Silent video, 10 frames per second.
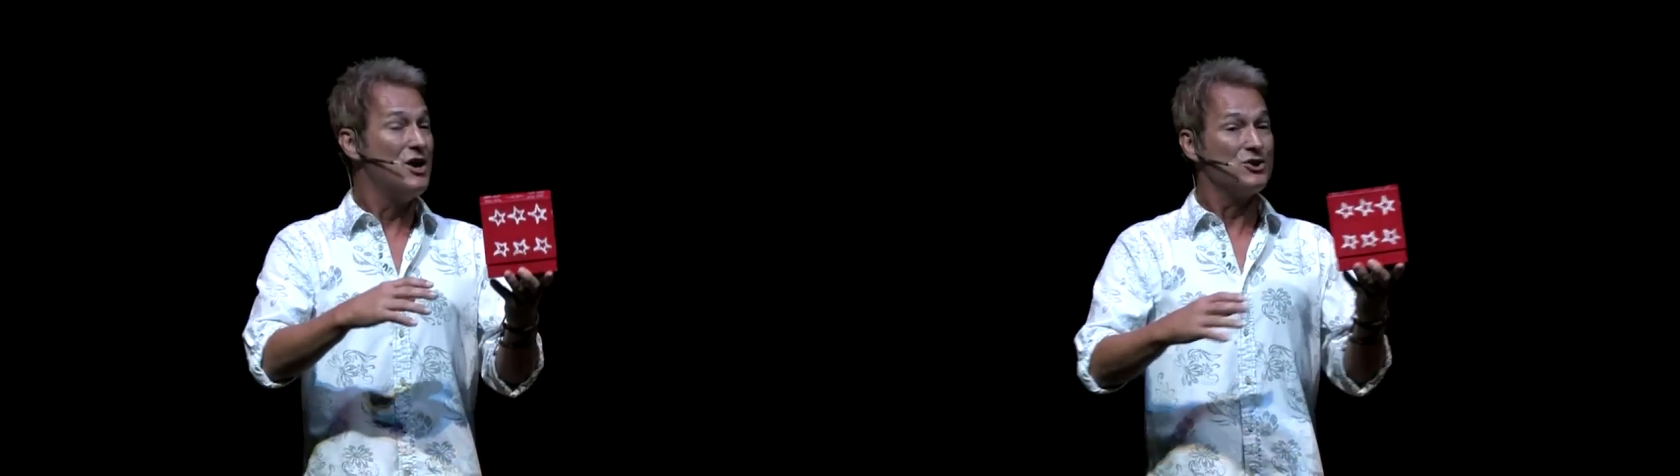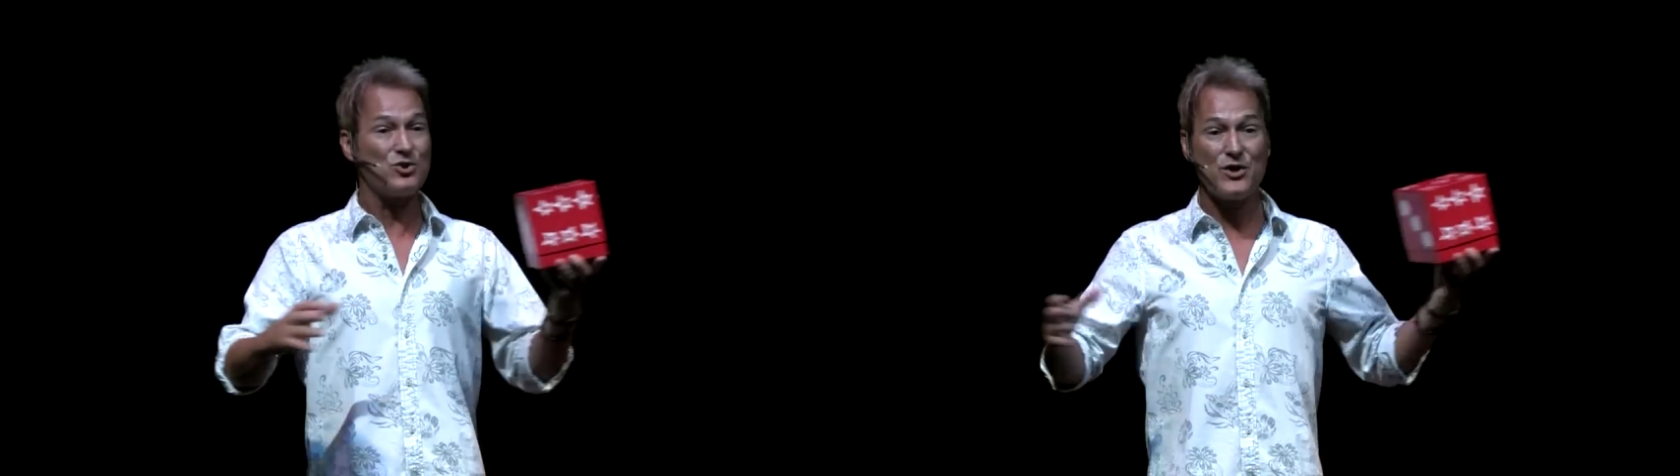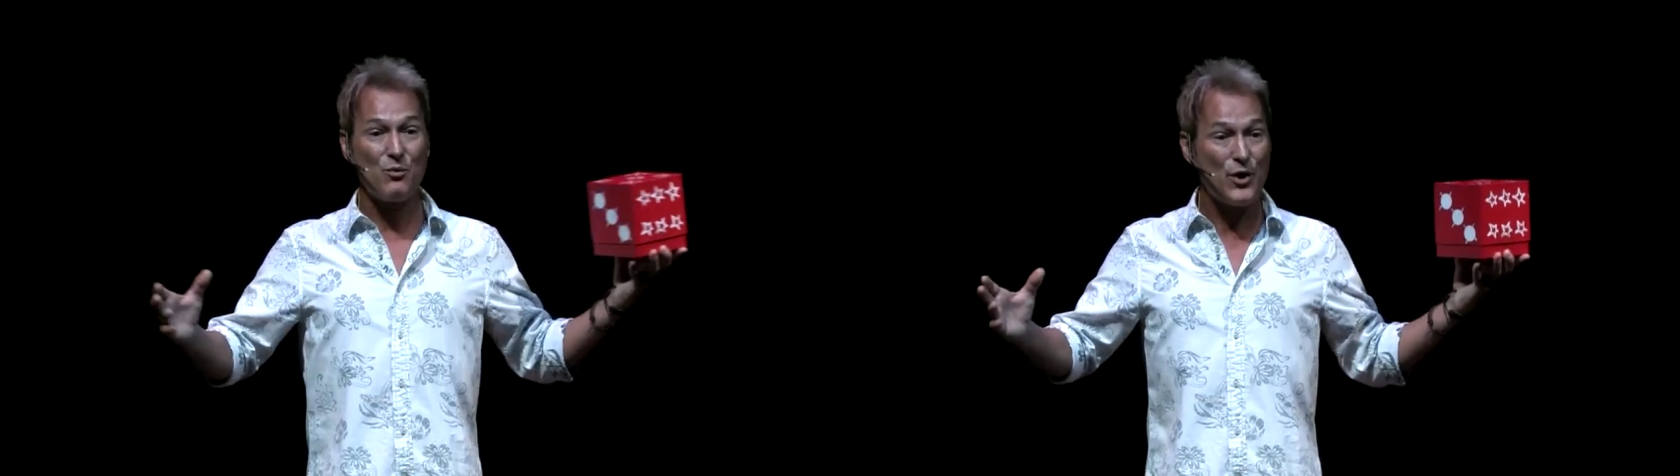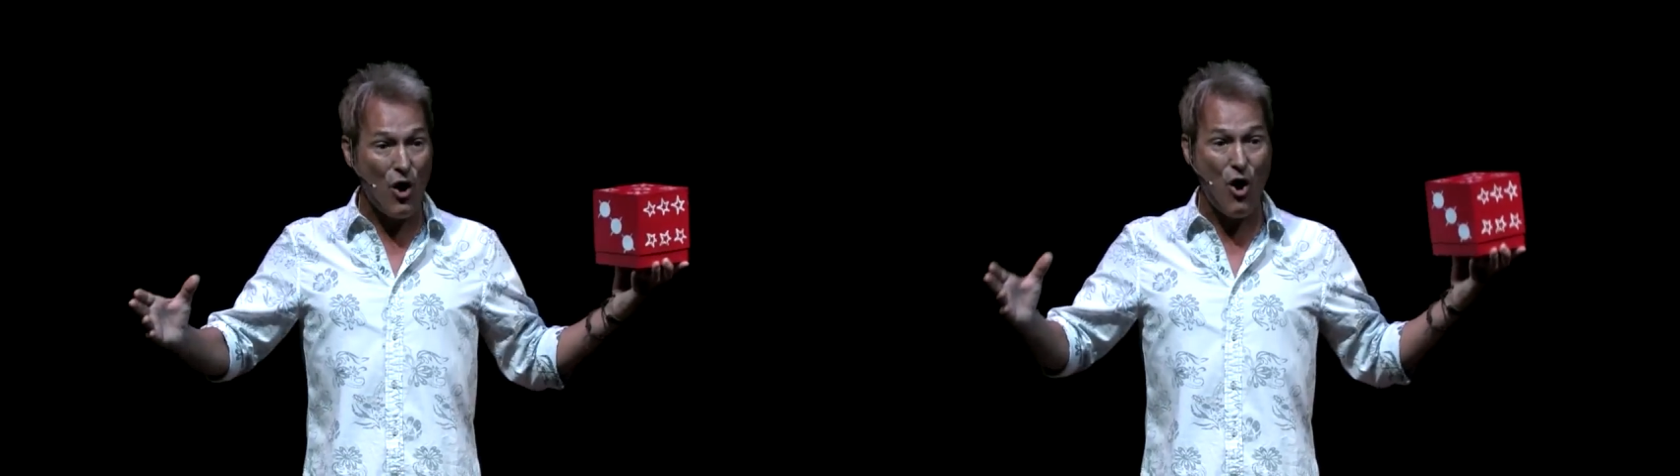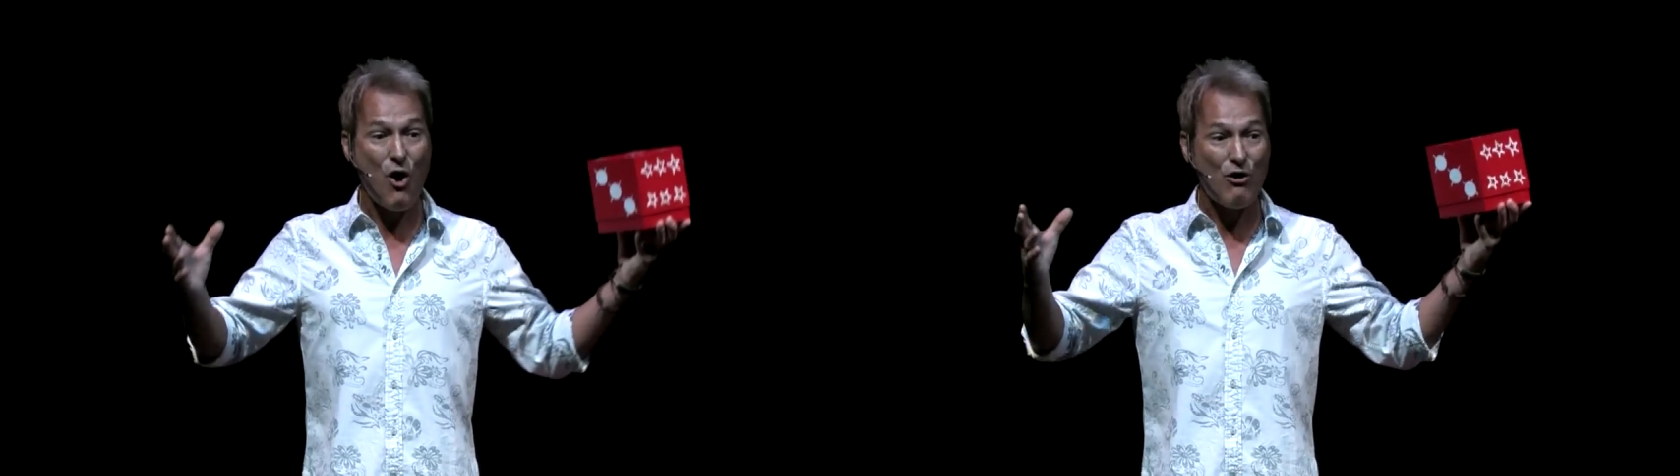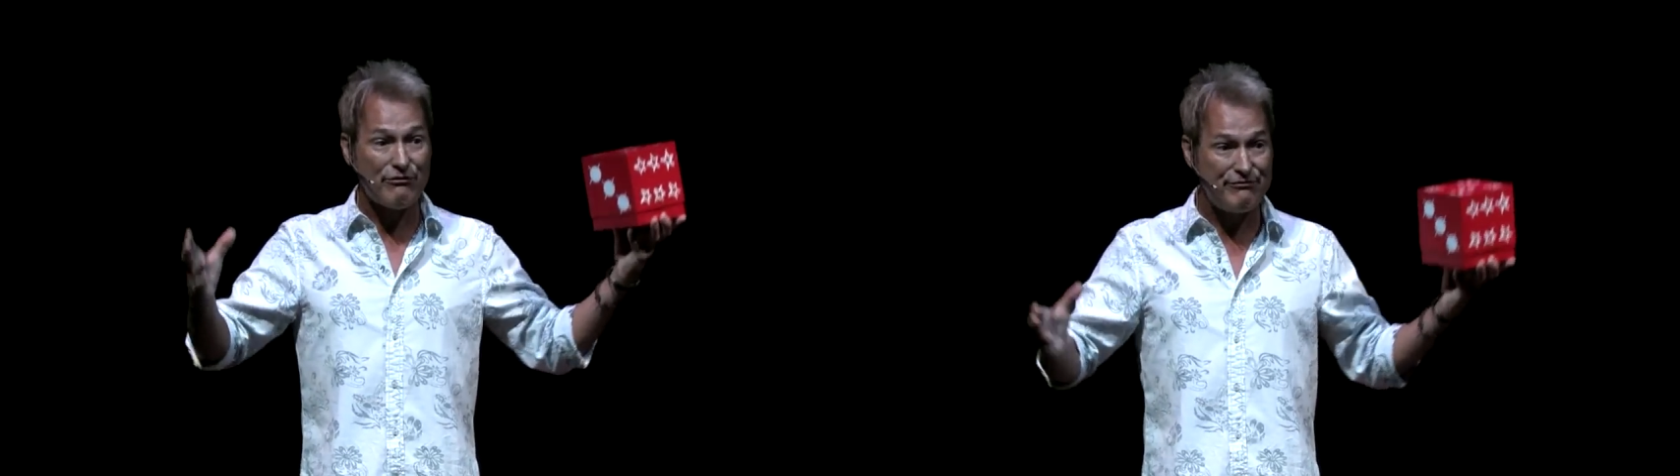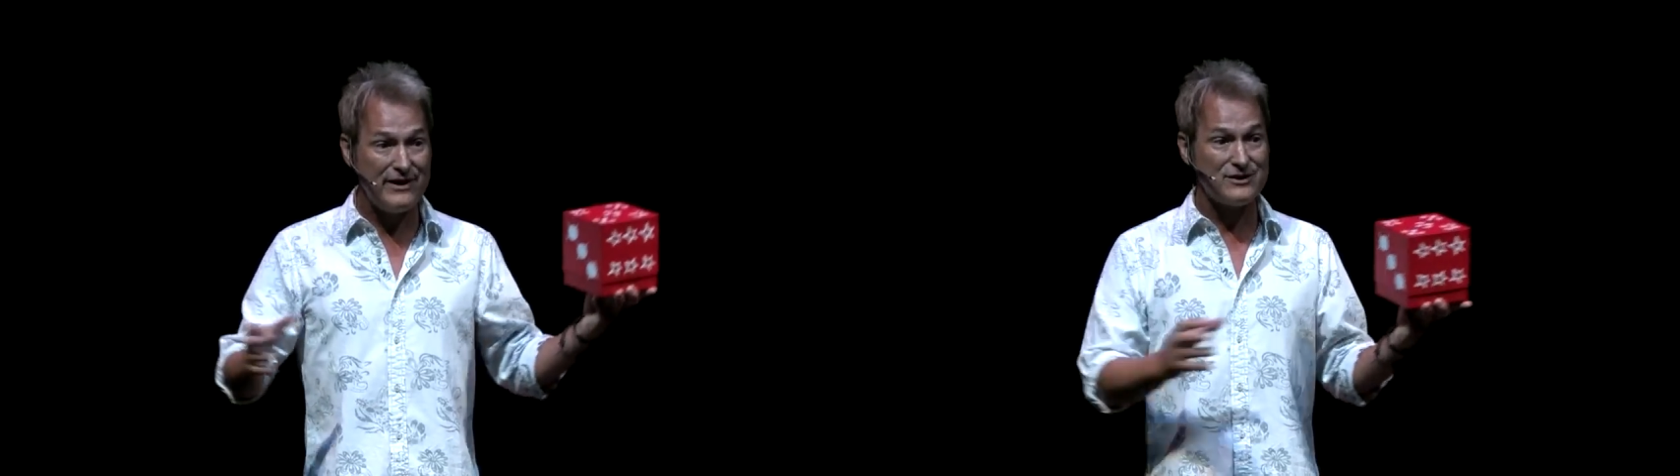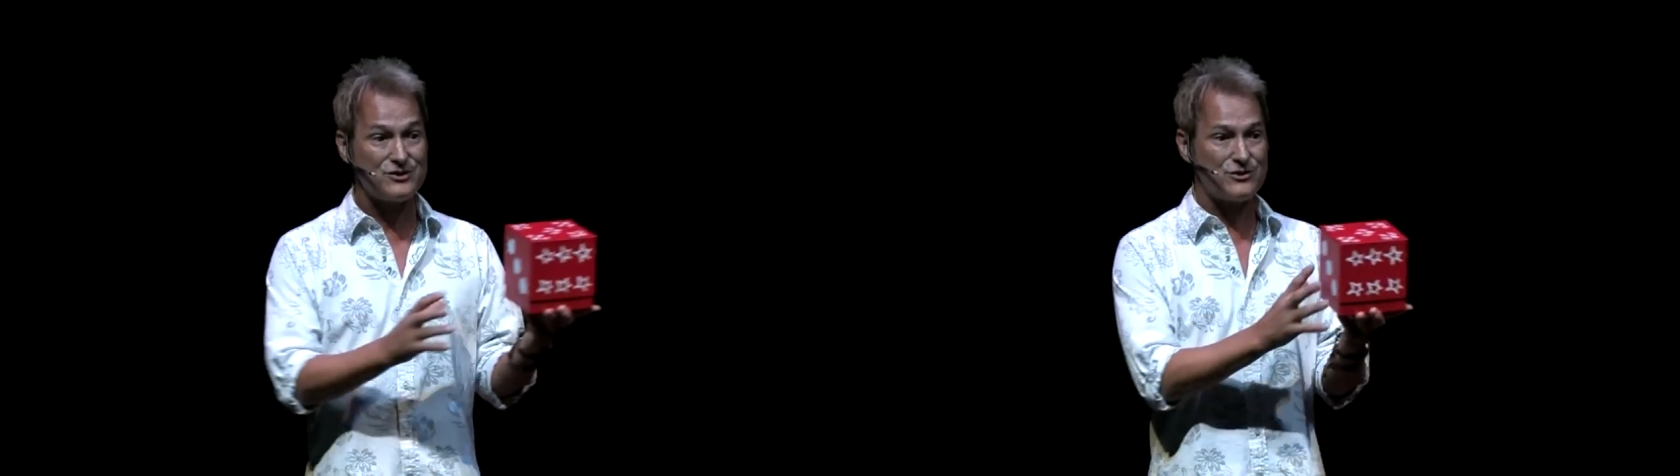so that we all
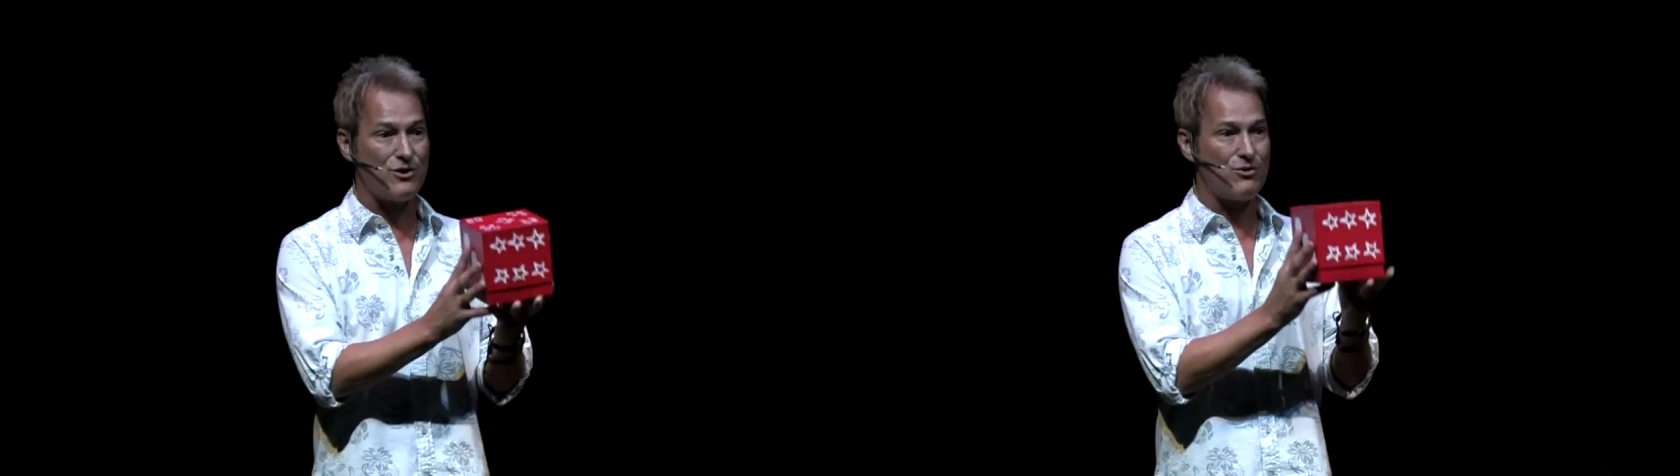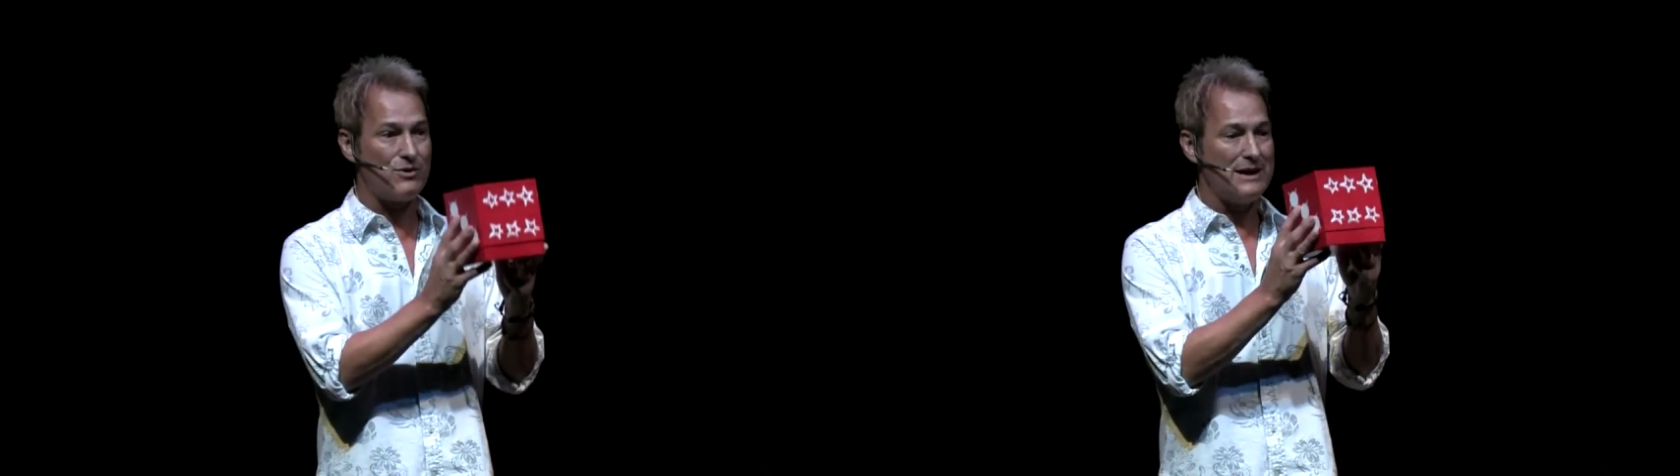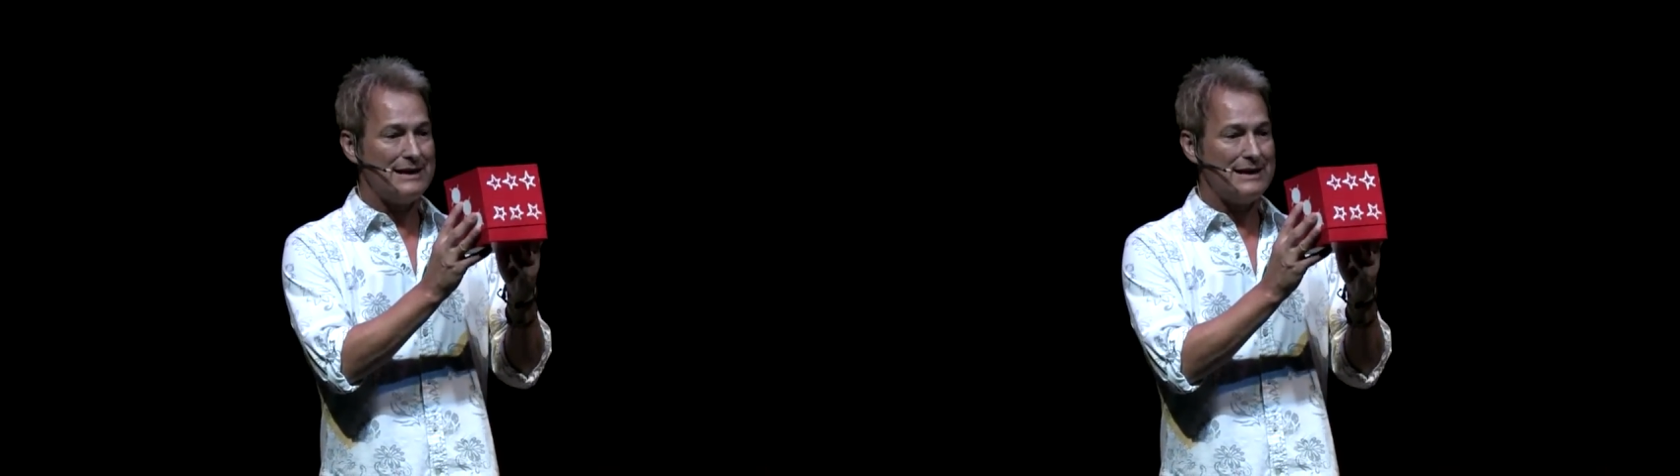fit so